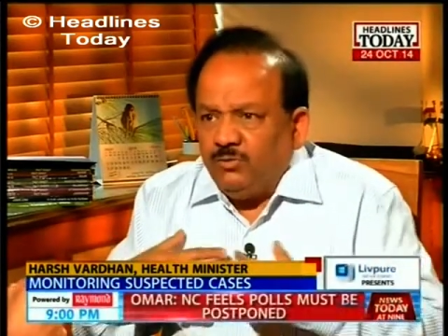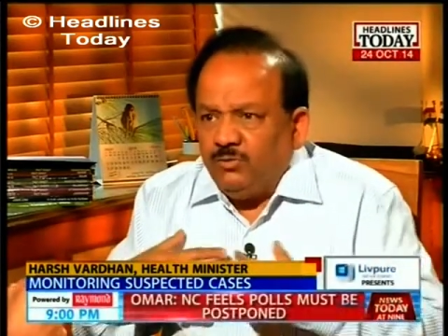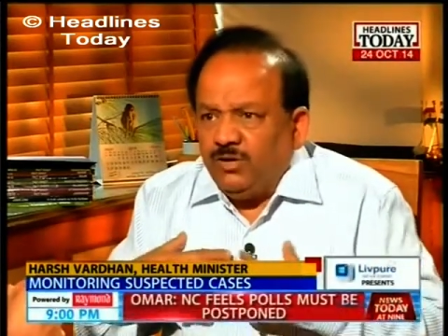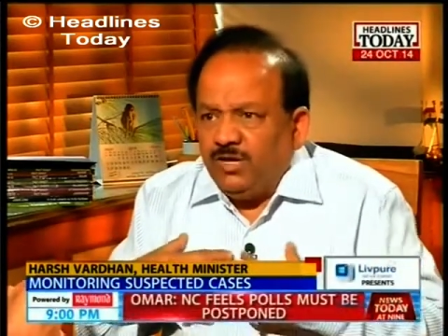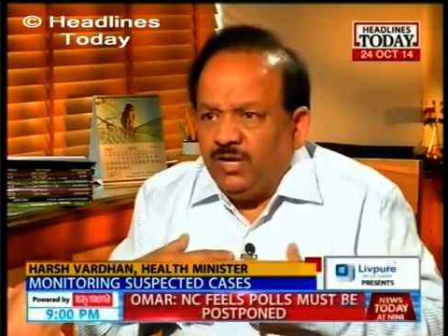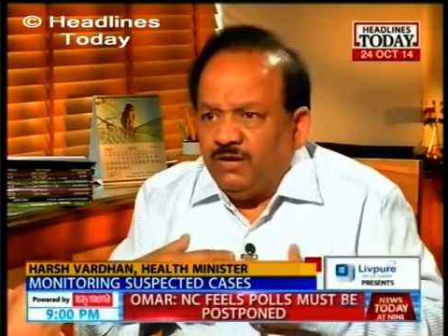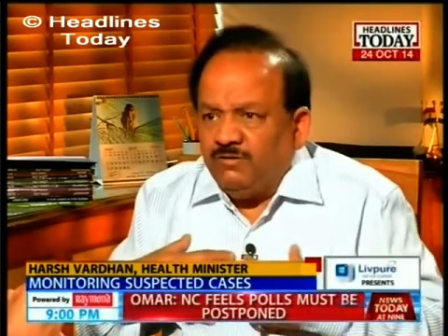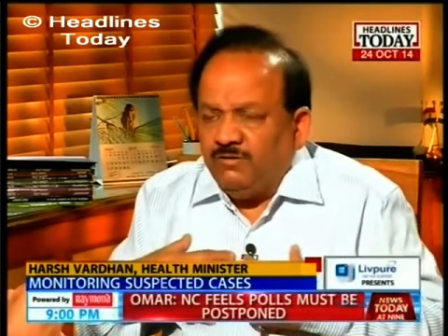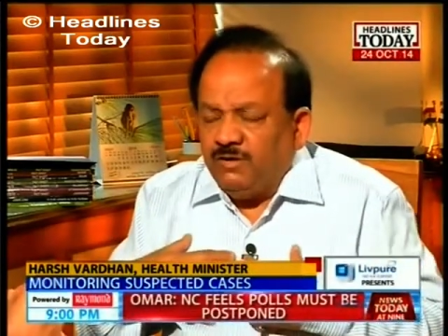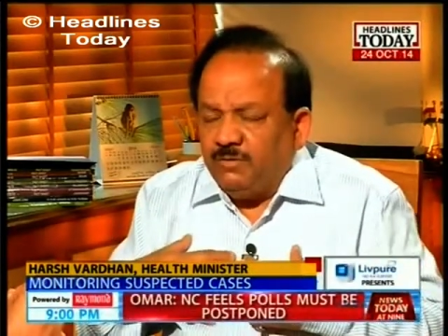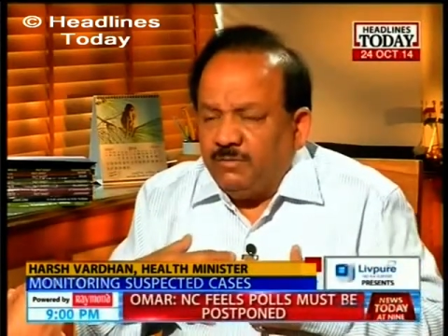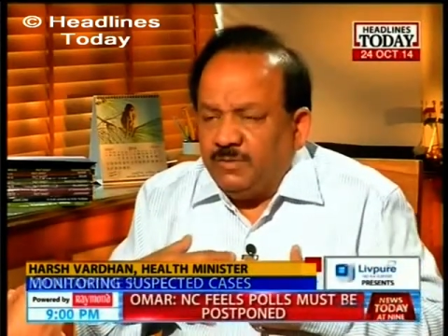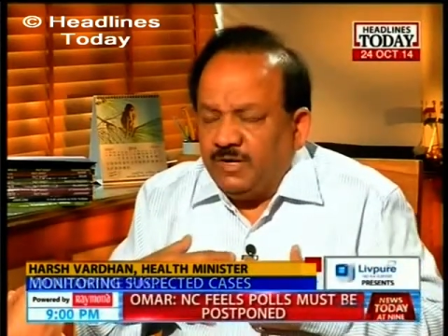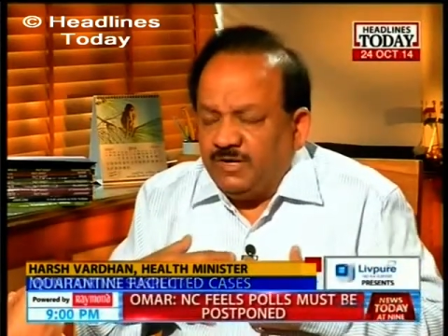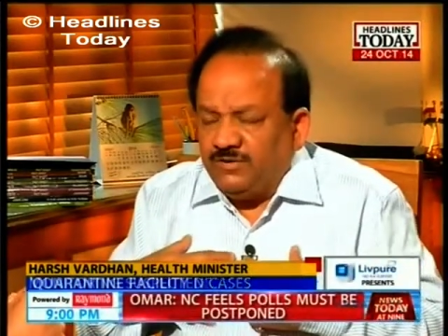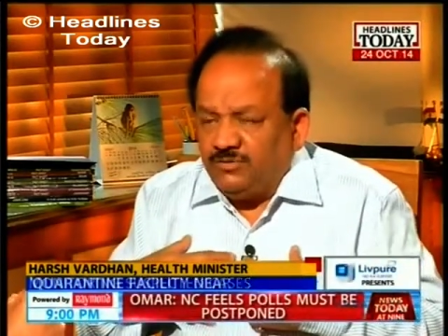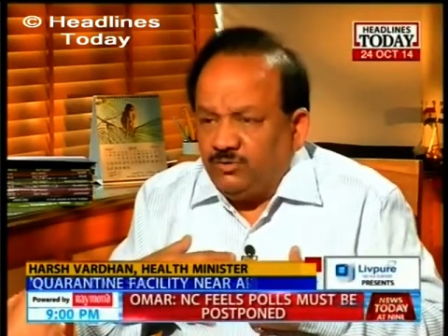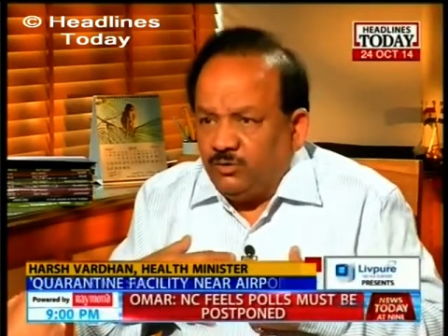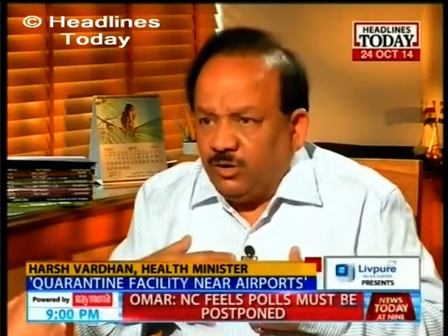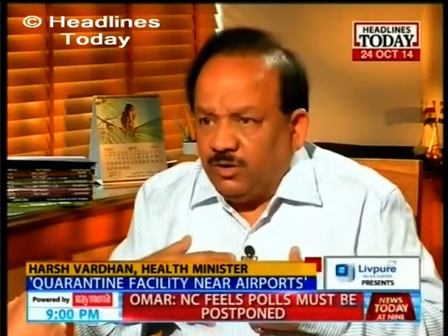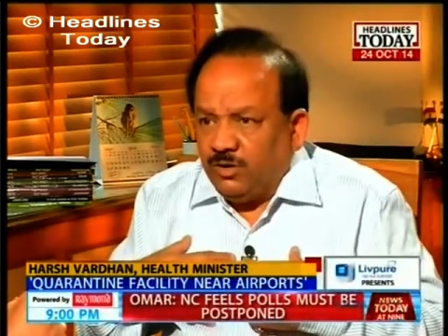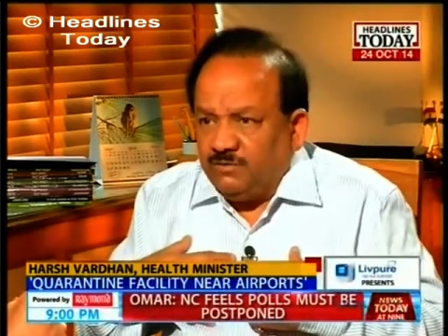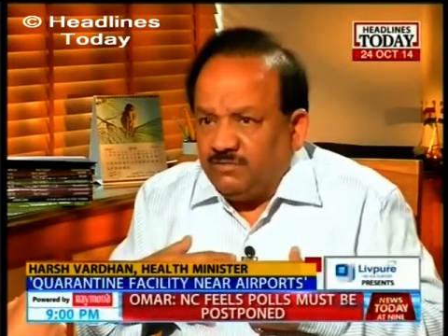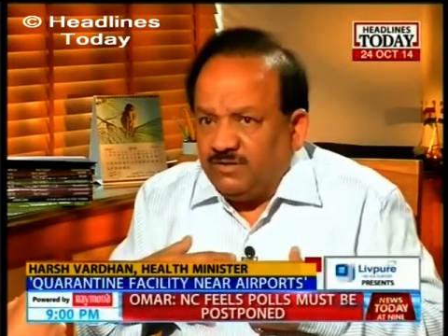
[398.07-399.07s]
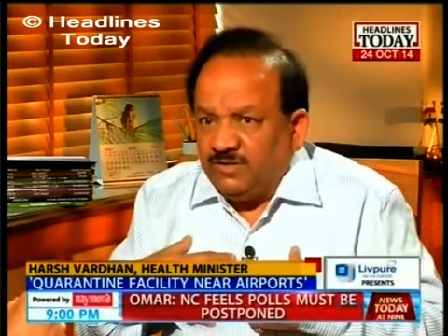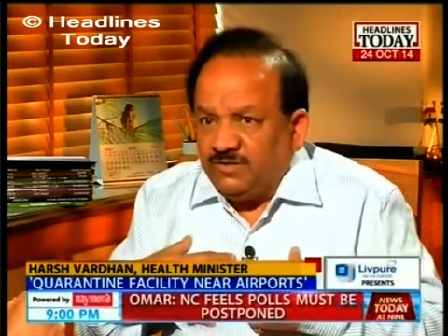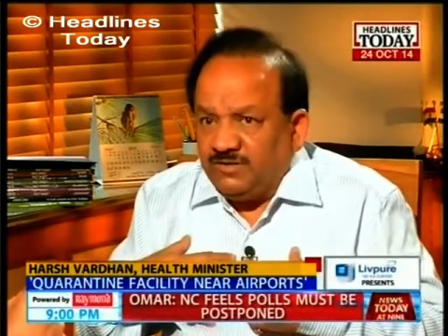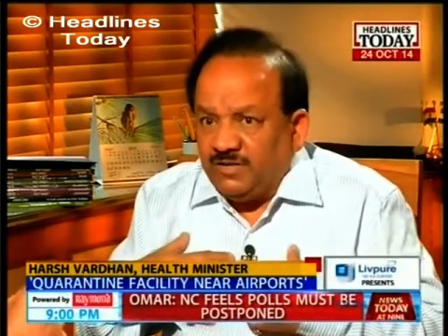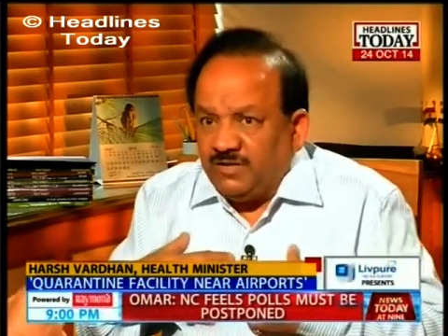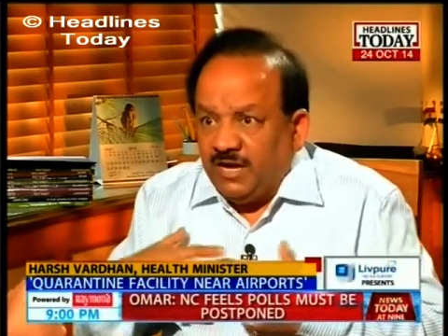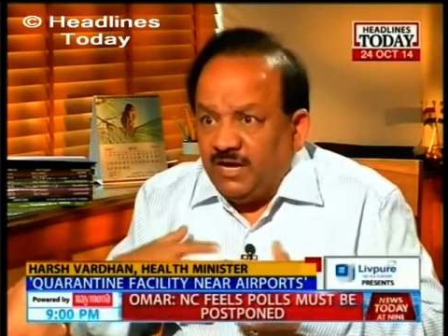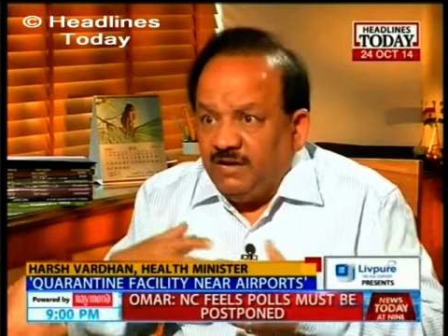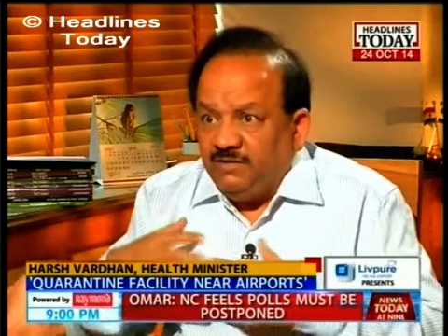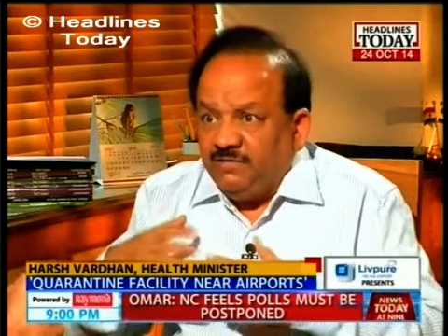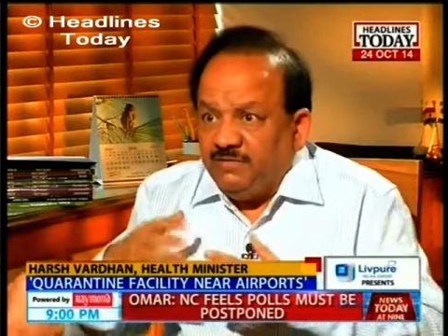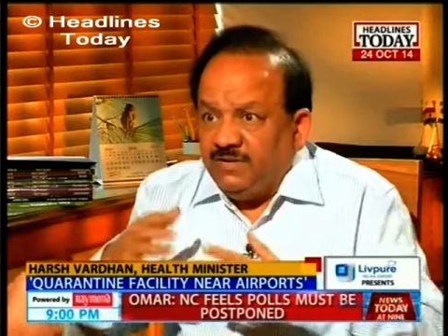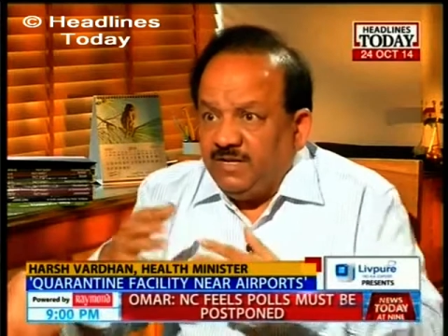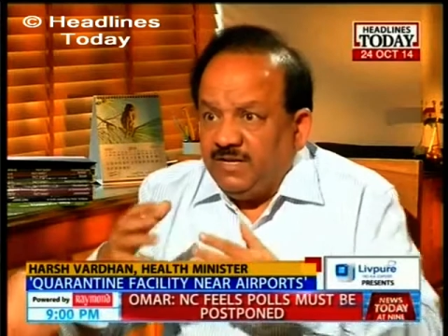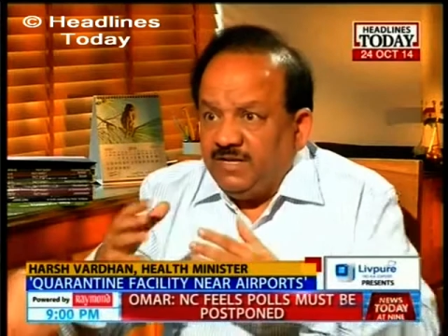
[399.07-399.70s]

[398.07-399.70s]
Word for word: doing our best on our side.